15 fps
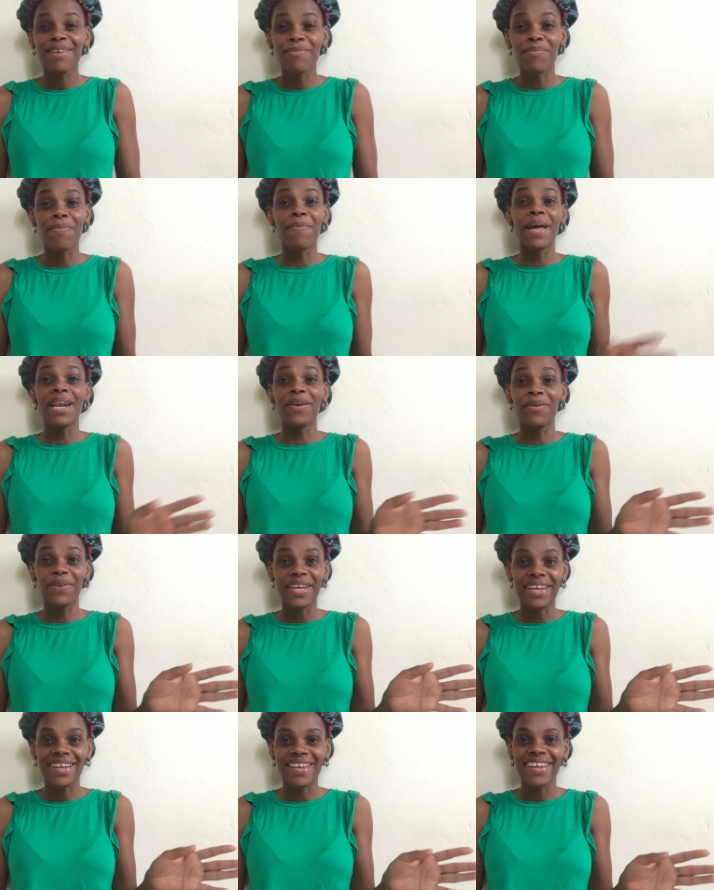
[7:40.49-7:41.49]

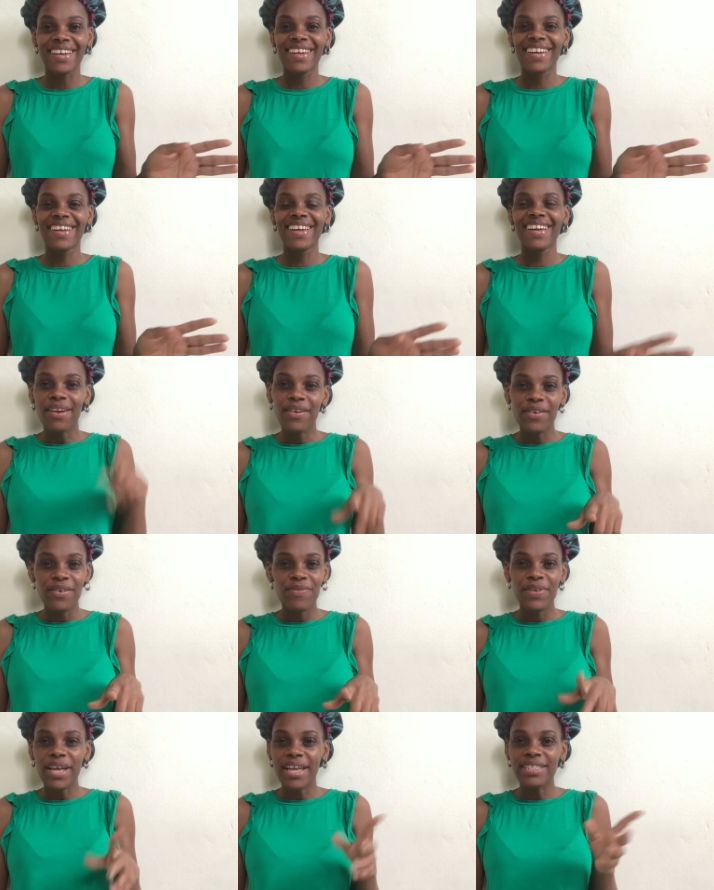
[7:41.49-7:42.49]
Mellowing. I don't know
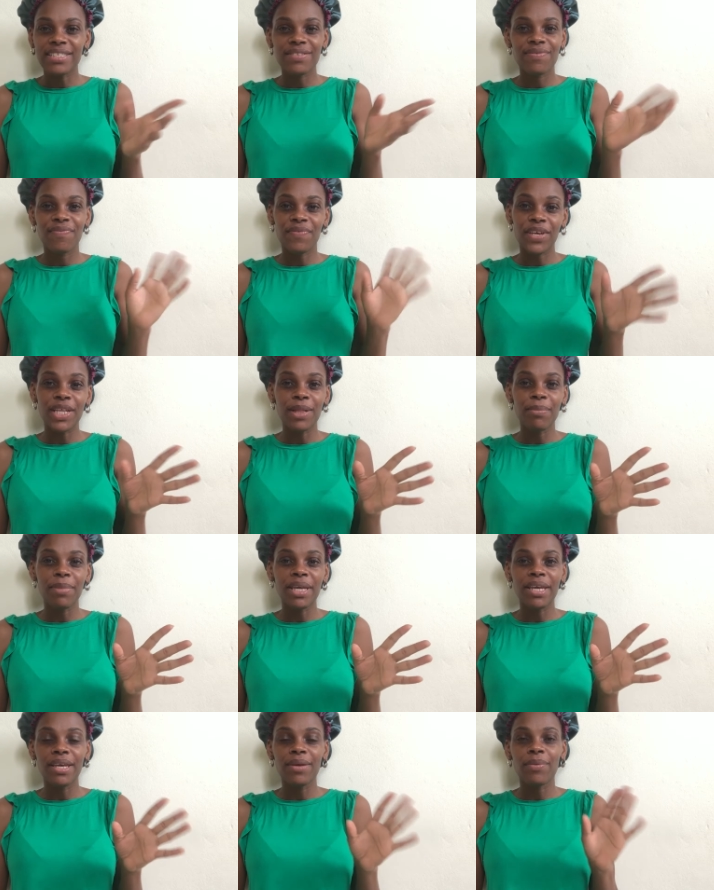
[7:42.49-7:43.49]
if you guys feel
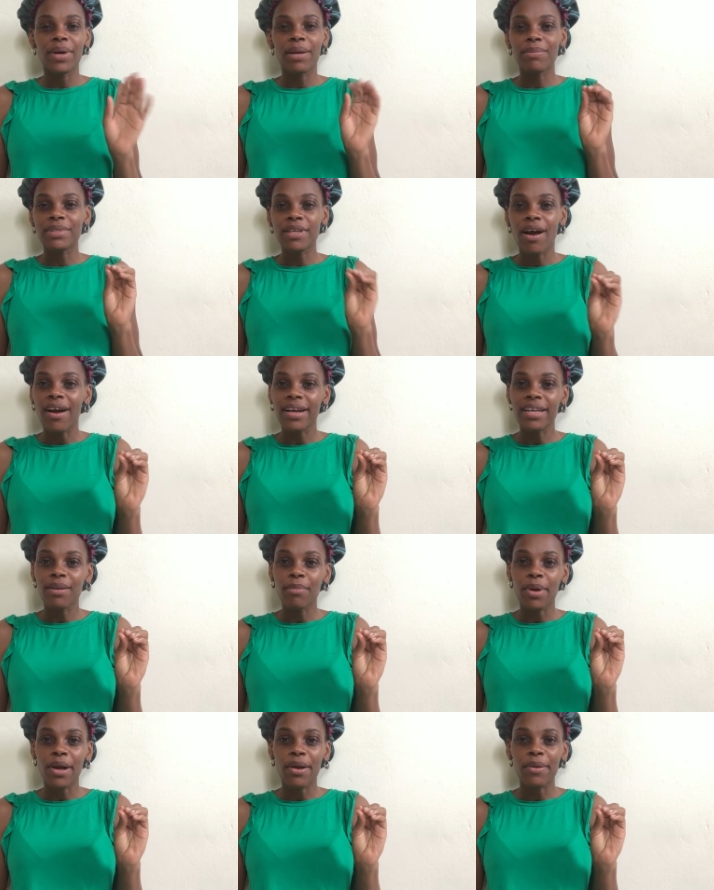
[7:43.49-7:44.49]
me, what I'm talking
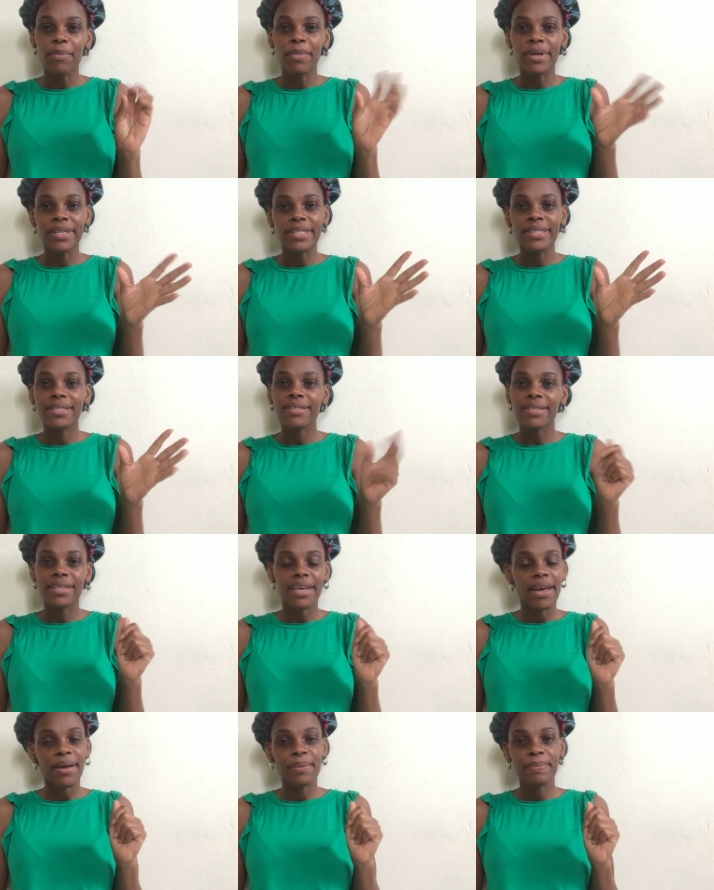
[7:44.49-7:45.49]
about, but
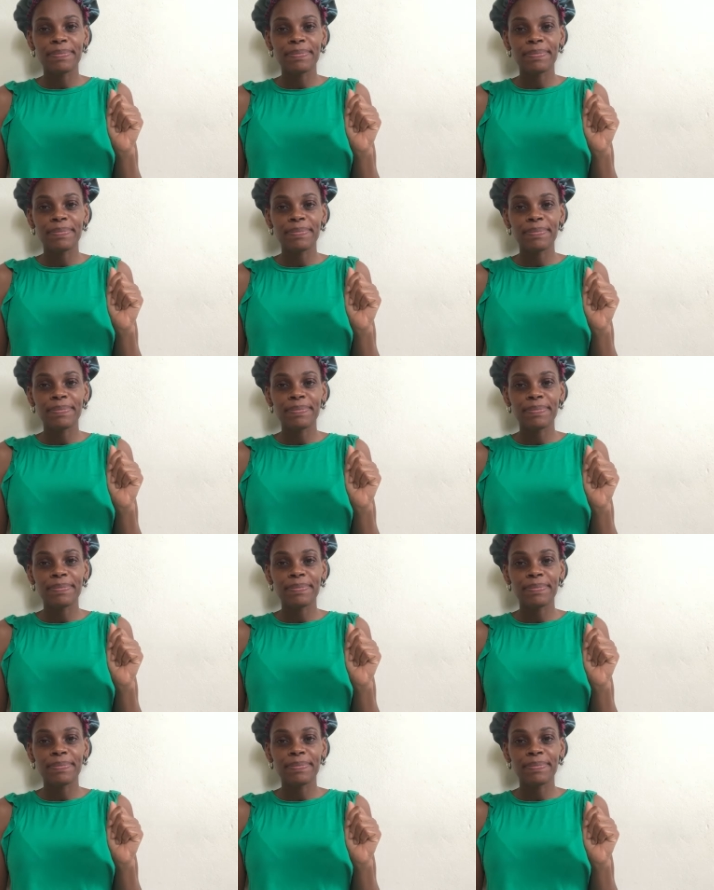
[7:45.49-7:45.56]
yeah.